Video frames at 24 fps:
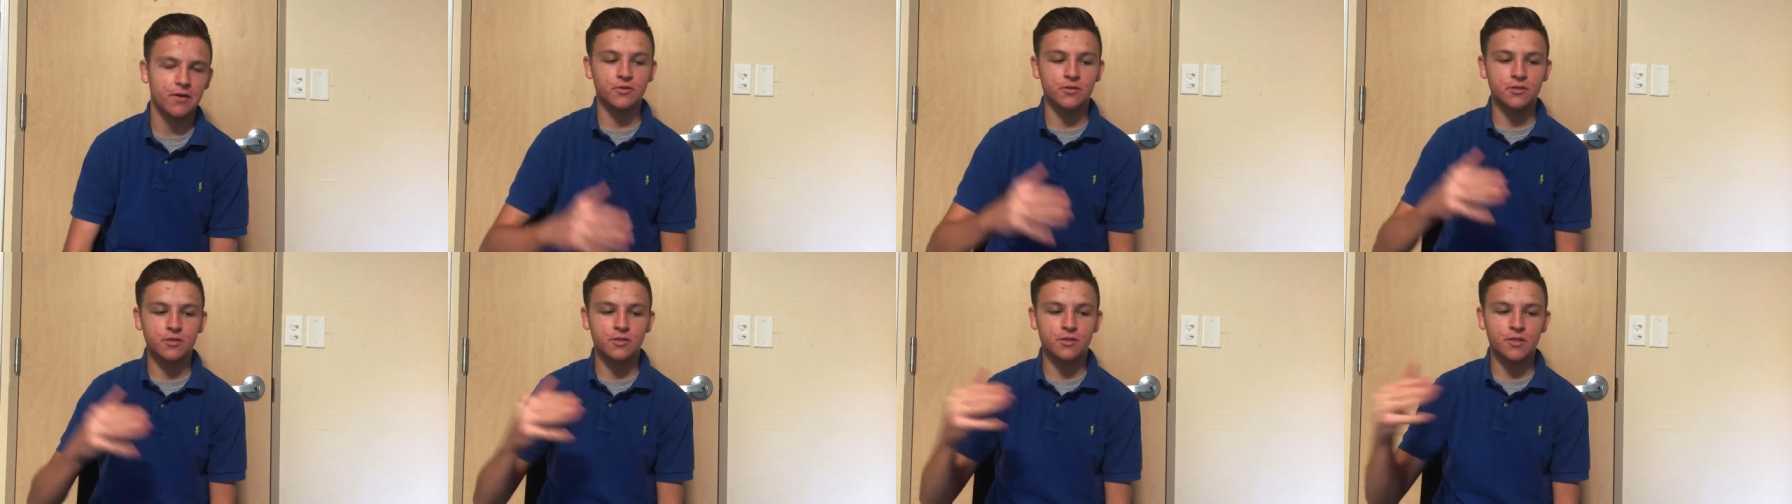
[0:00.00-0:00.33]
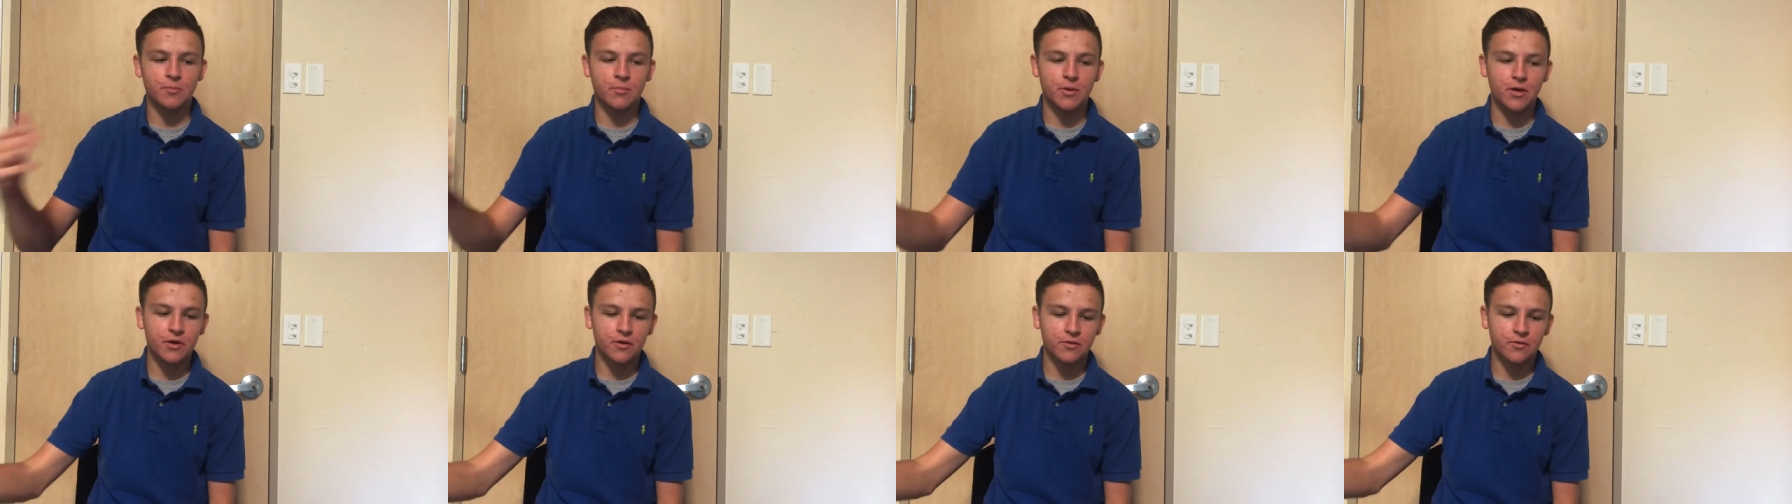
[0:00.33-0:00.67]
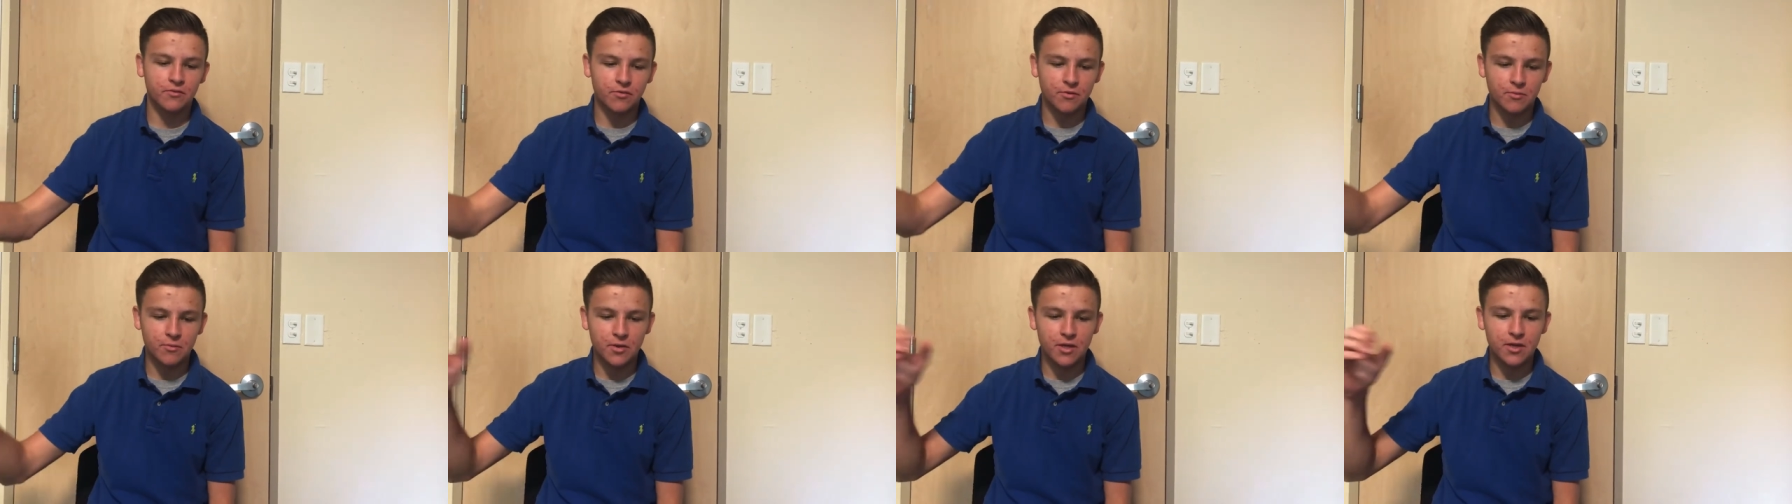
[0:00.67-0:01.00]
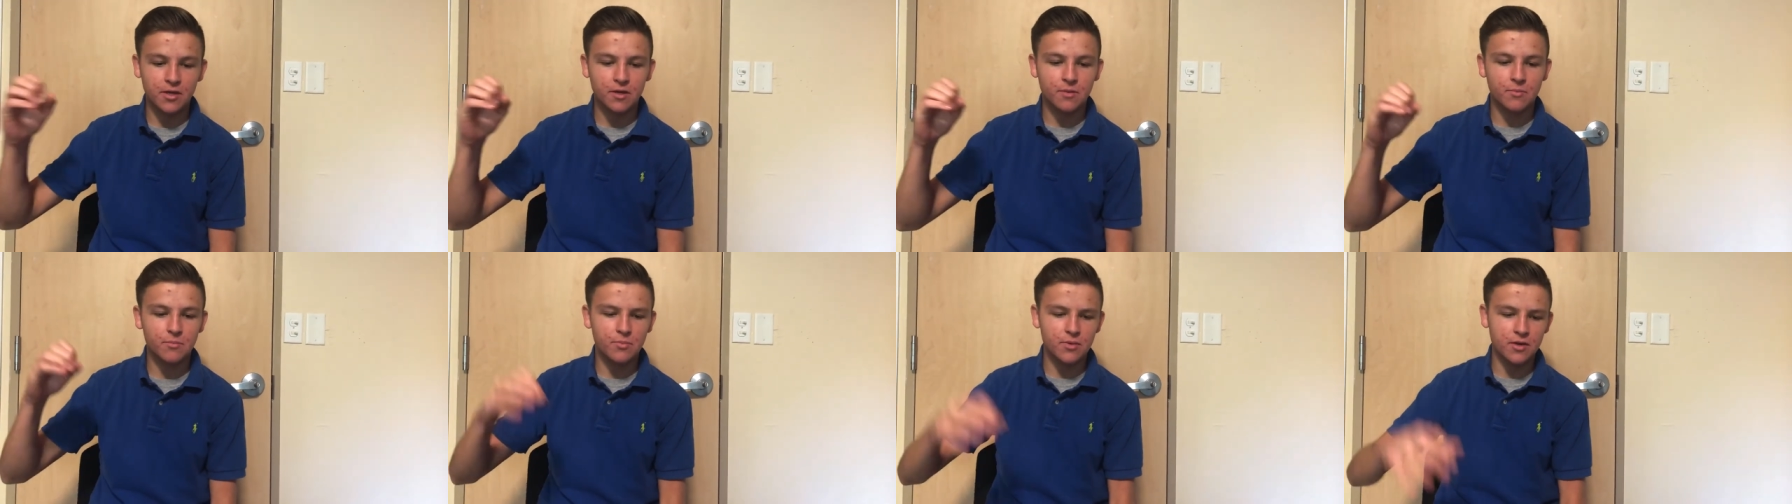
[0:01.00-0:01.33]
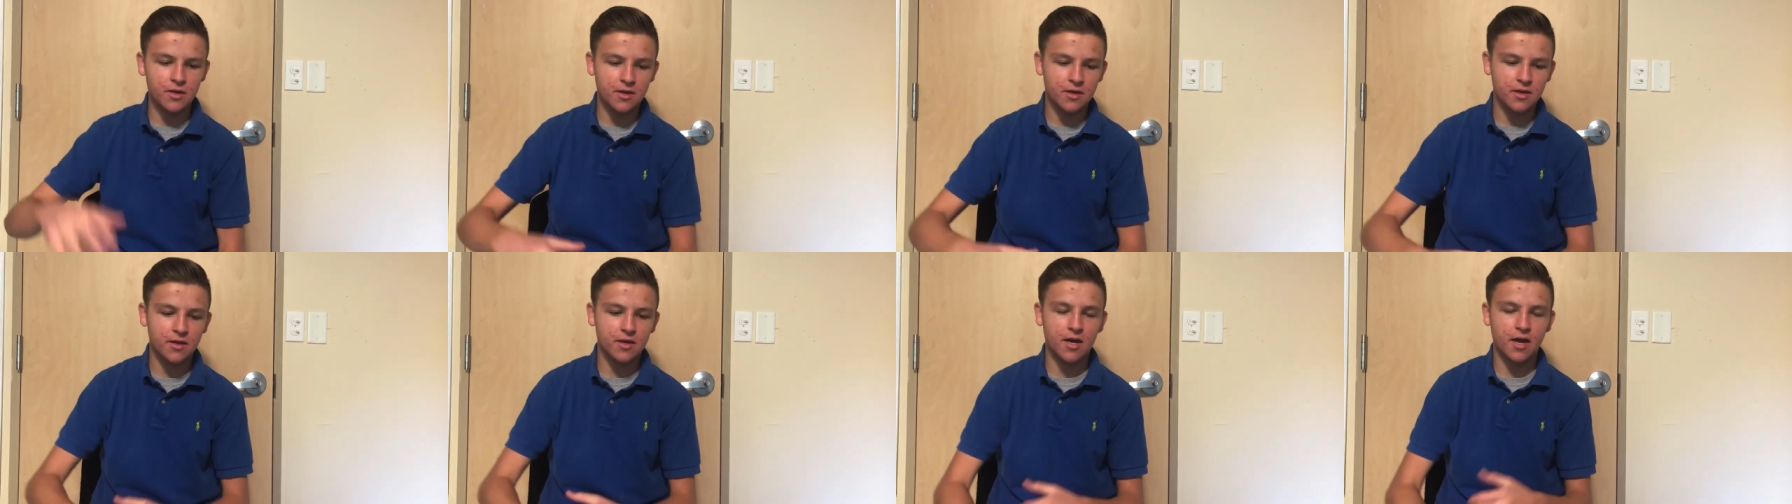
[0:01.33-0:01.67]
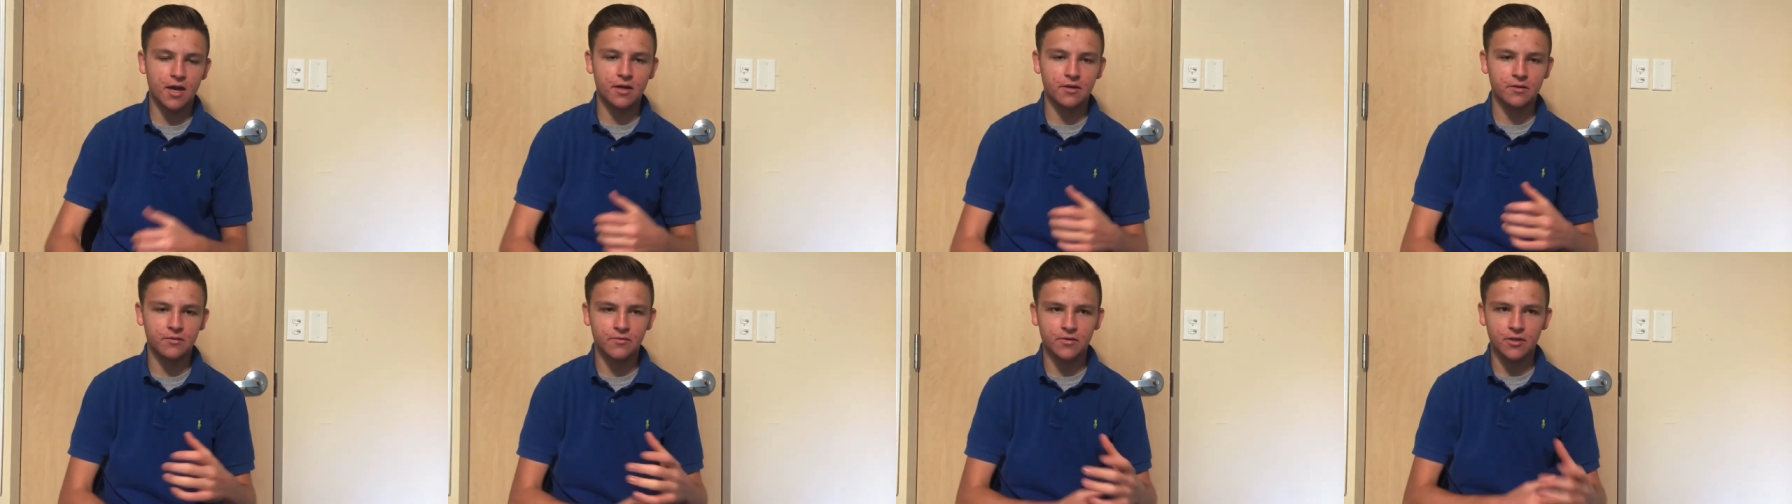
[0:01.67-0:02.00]
it was imperative for me to be
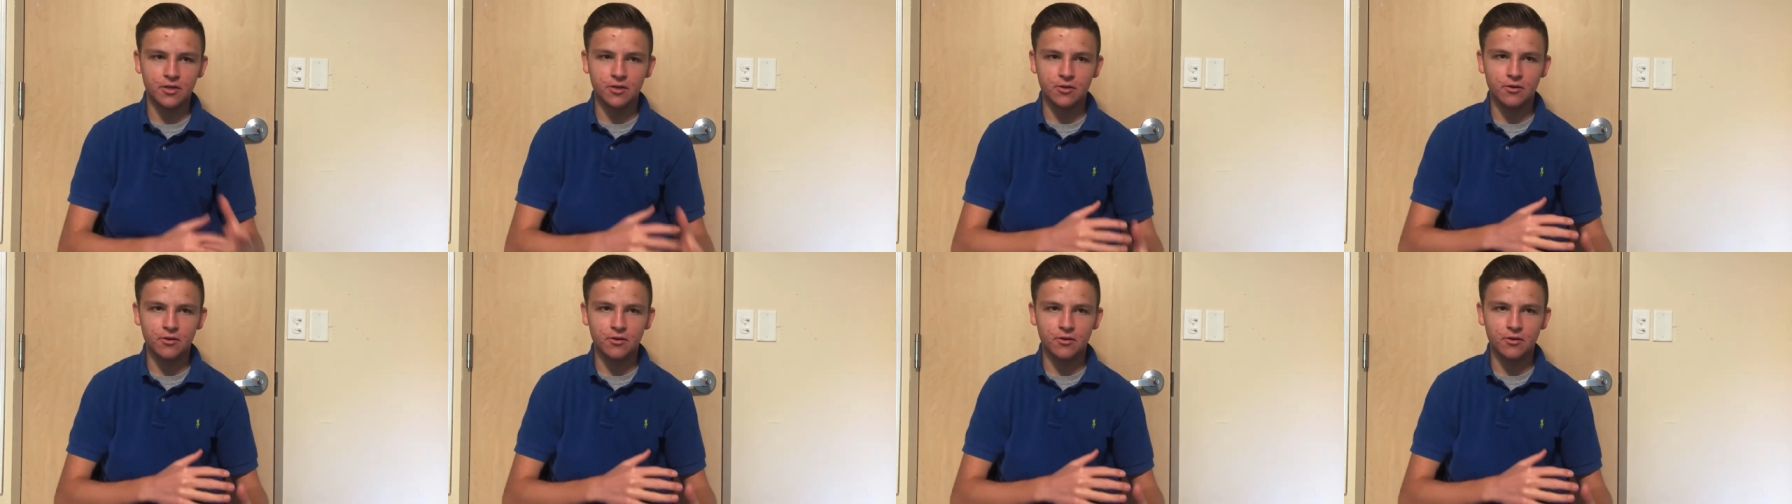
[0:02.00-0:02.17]
kind of